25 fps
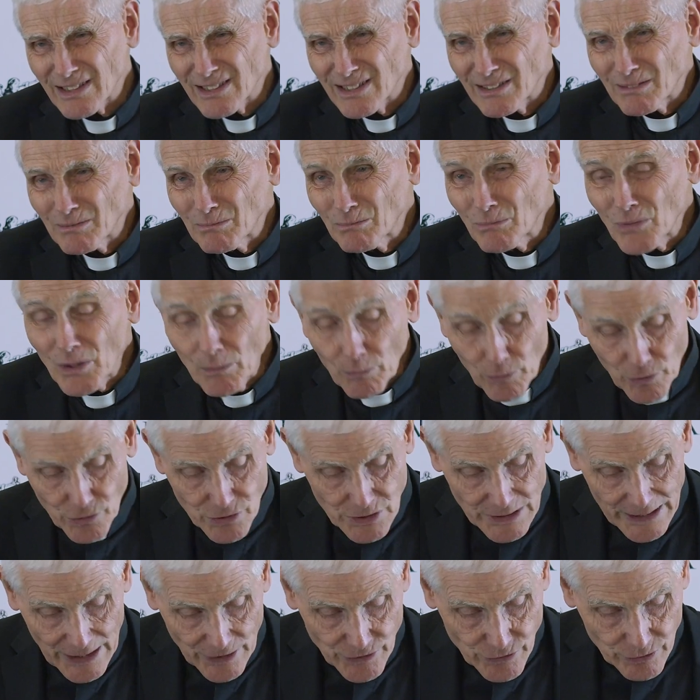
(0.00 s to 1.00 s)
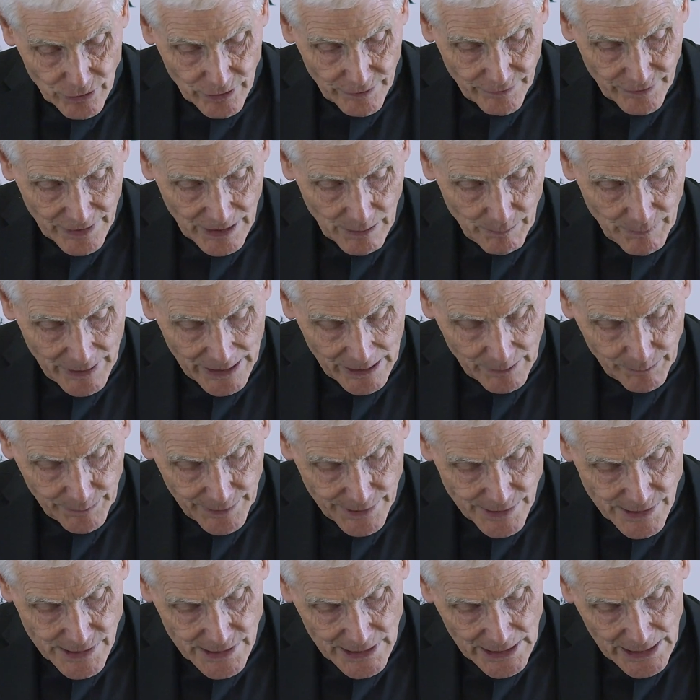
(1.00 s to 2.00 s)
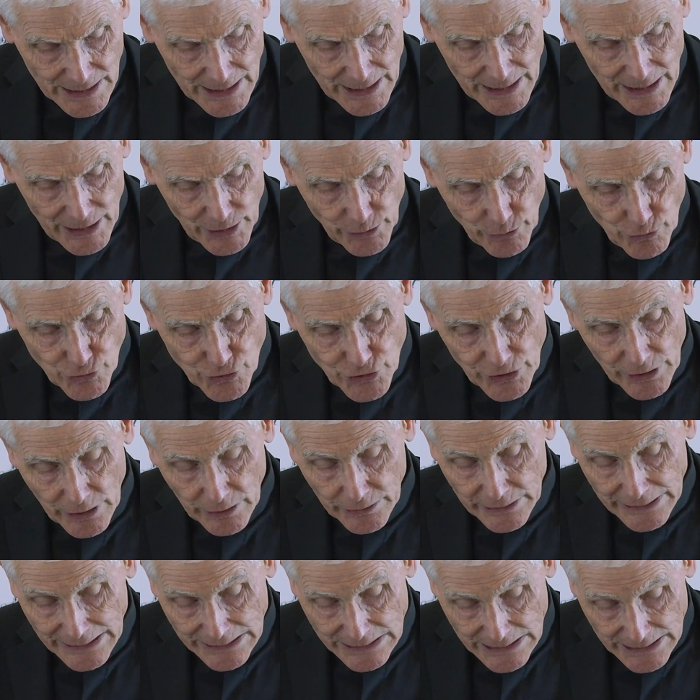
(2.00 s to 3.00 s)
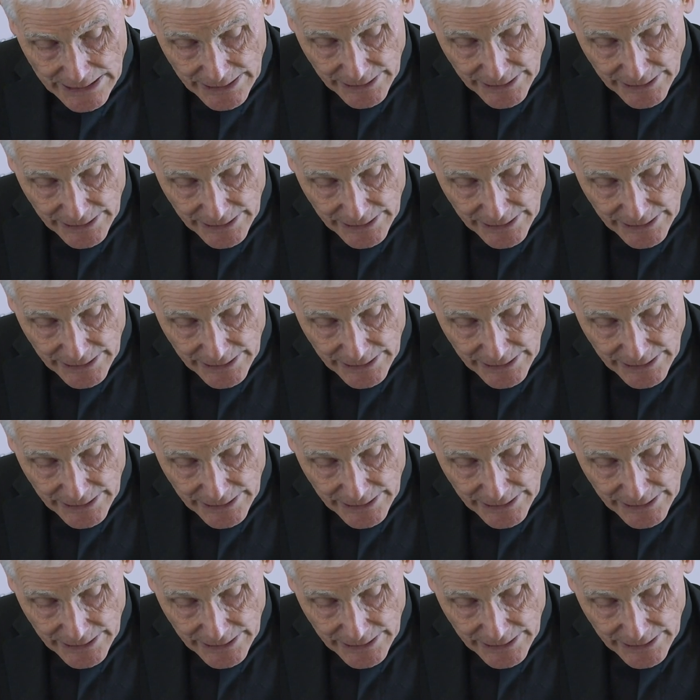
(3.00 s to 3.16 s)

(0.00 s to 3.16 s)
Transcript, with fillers: that's the most natural of commandments. You shall not